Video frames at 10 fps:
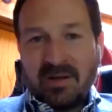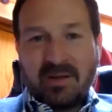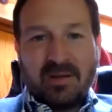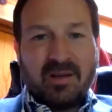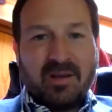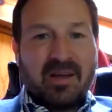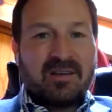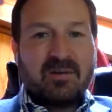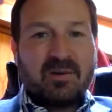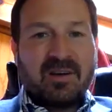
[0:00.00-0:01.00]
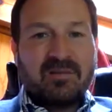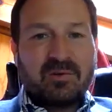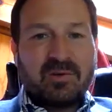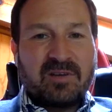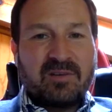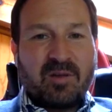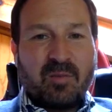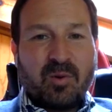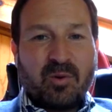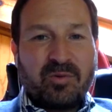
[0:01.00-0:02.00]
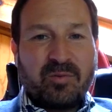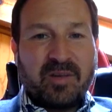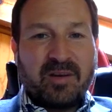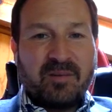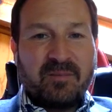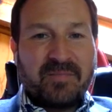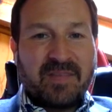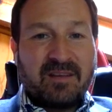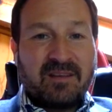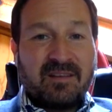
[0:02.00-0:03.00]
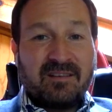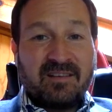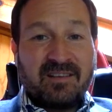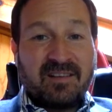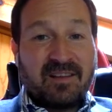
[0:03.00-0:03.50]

yeah, you guys will enter the poll to become then the sixth,